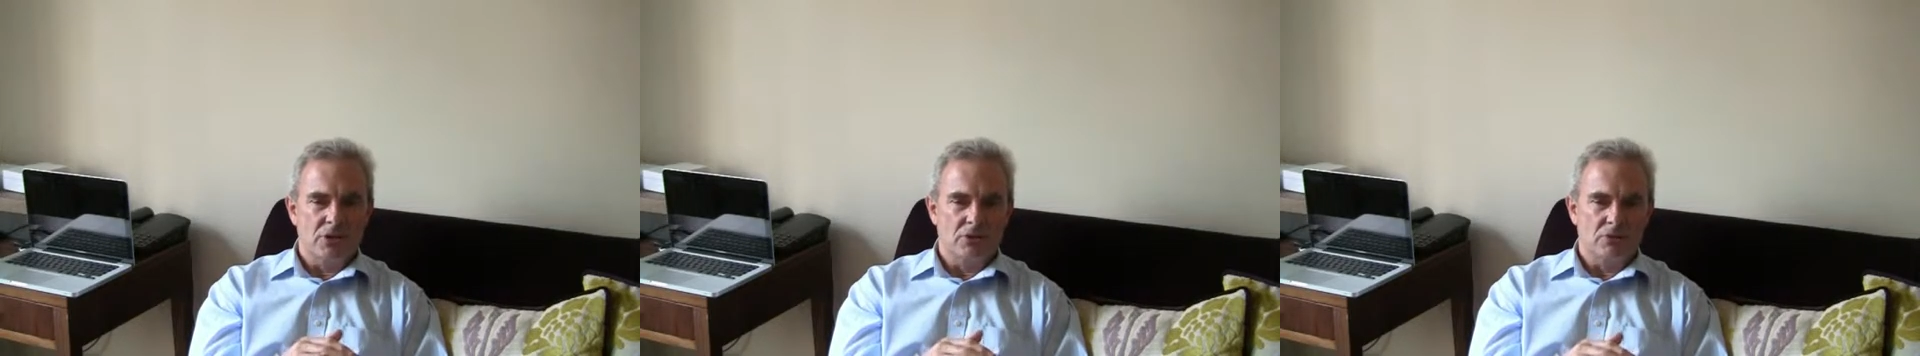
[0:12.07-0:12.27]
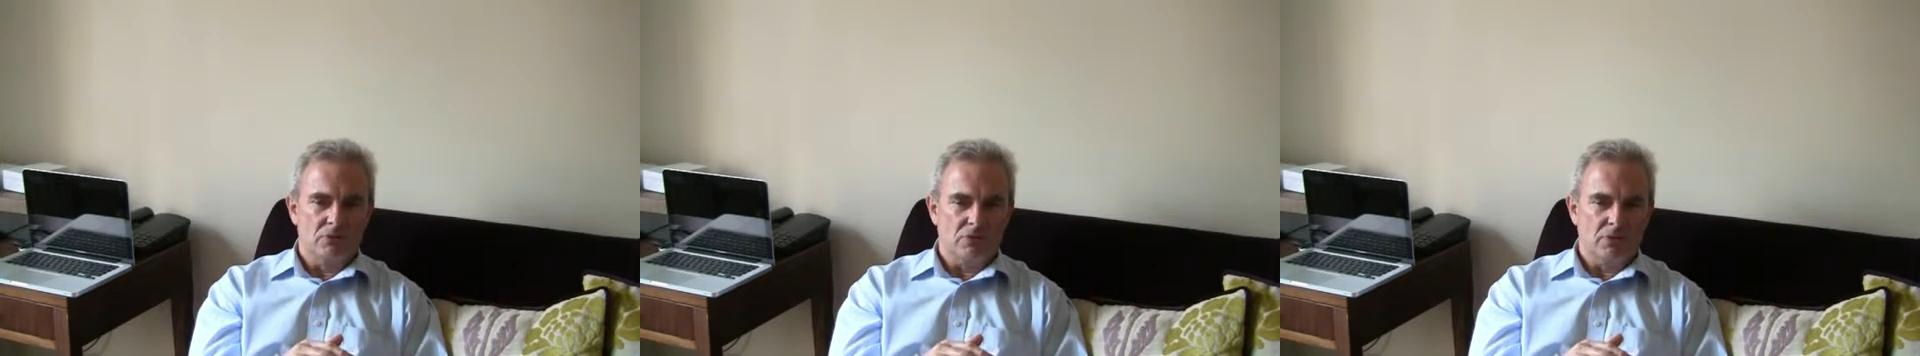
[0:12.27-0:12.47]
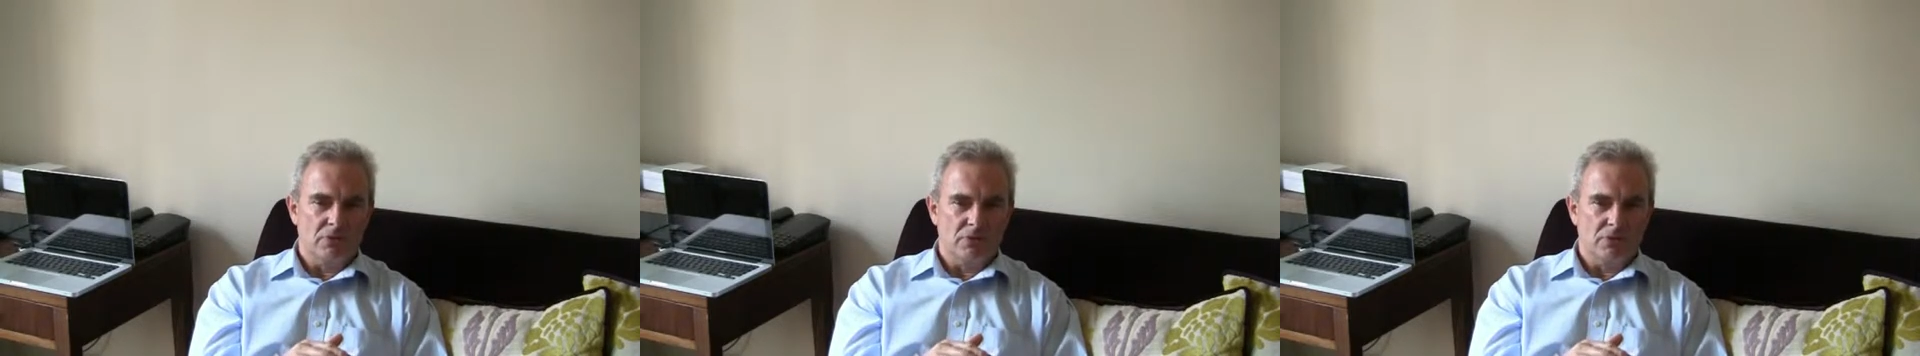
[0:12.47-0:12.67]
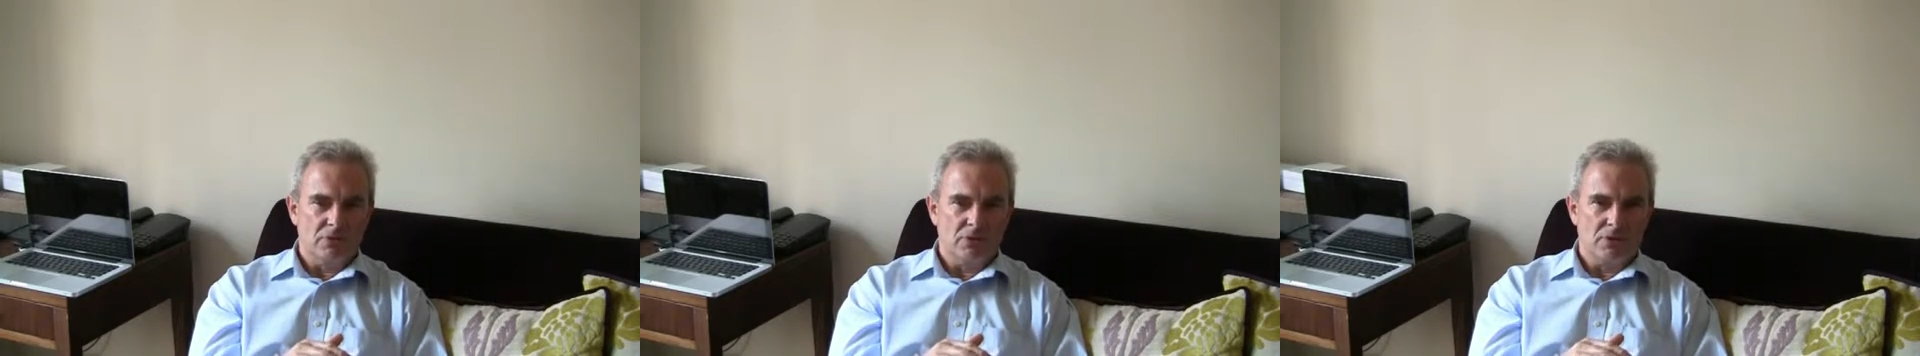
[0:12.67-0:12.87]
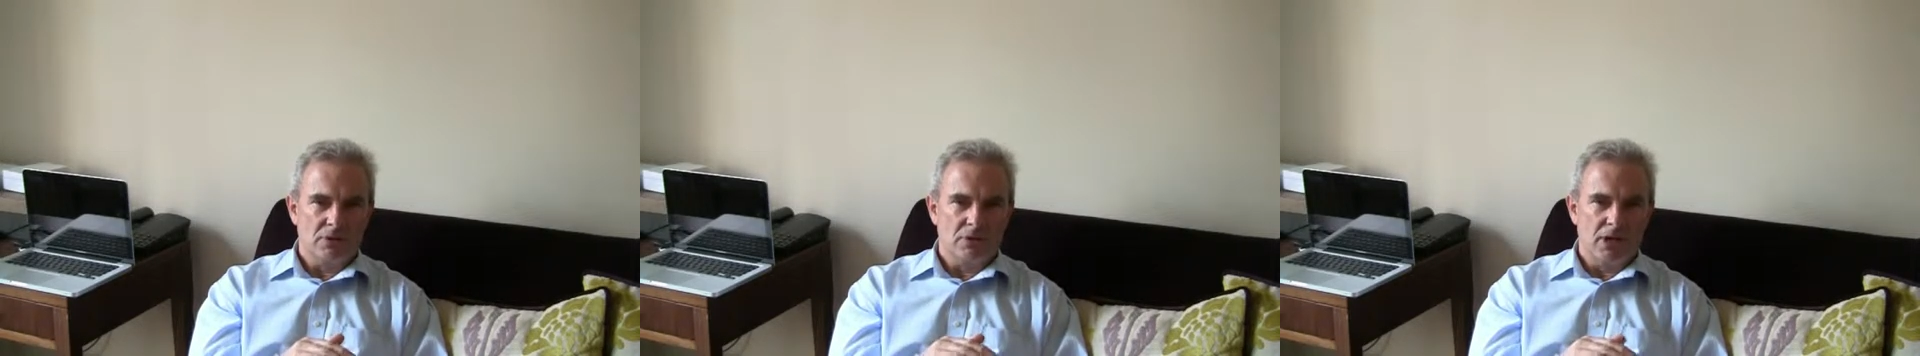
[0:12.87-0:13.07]

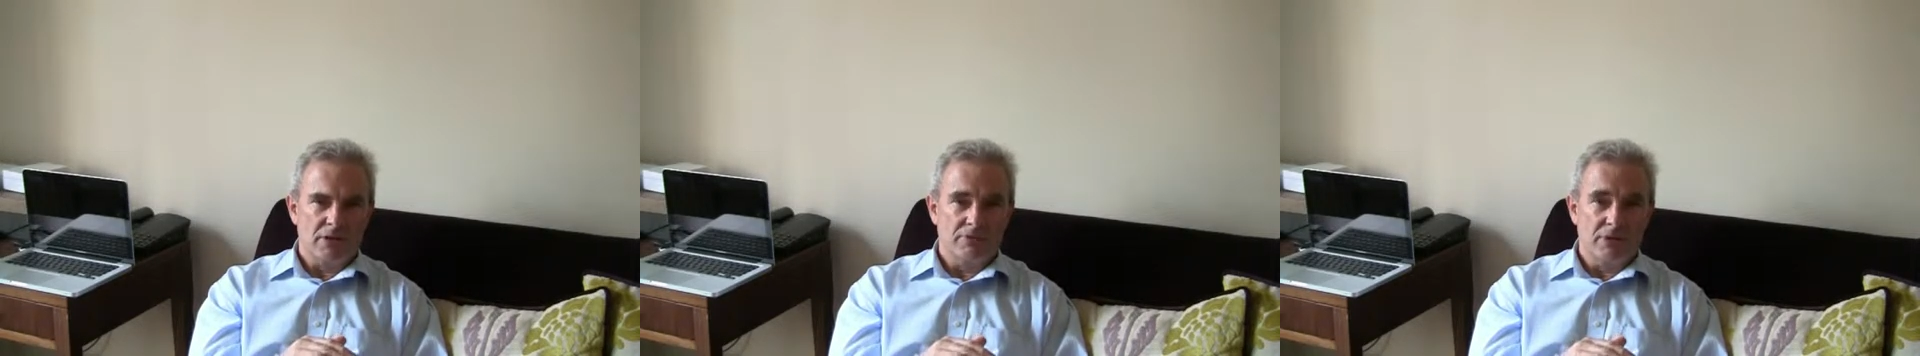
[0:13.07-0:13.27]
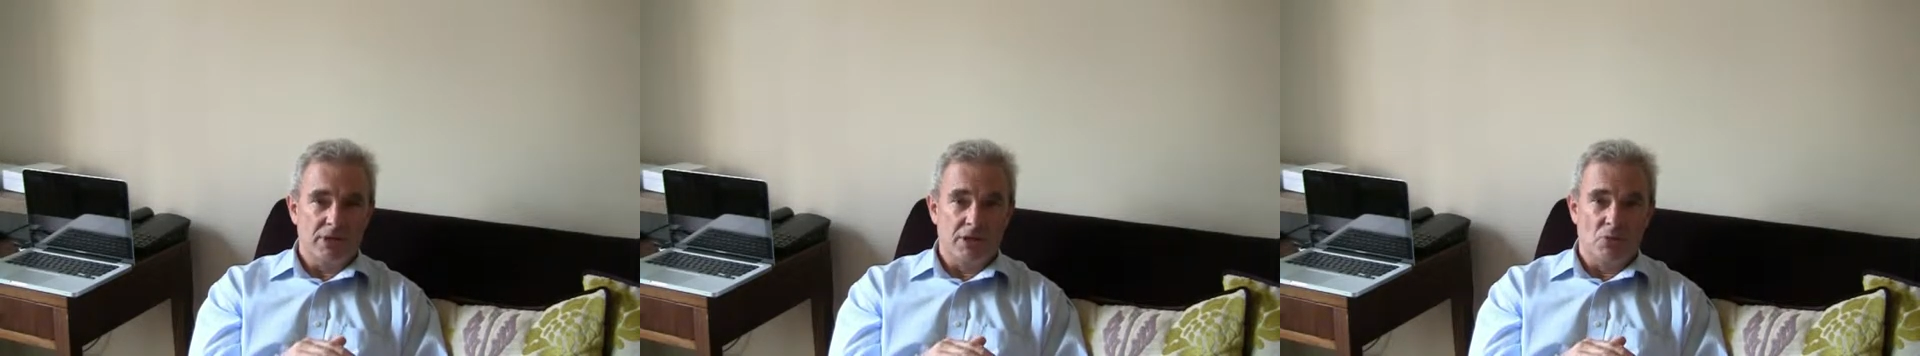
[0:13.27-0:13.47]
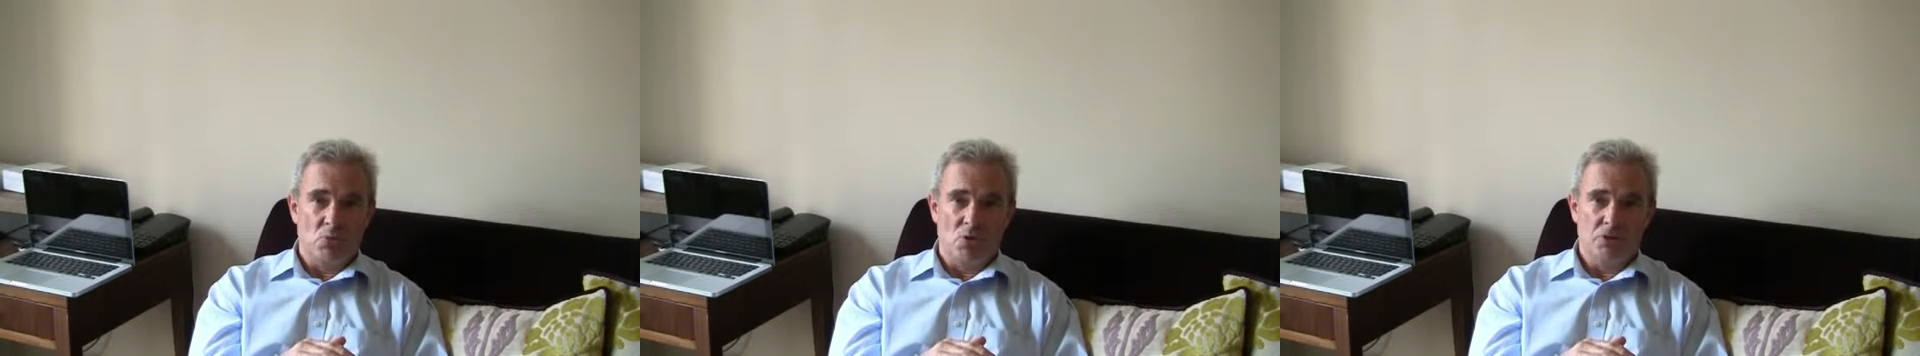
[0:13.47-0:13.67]
that light reading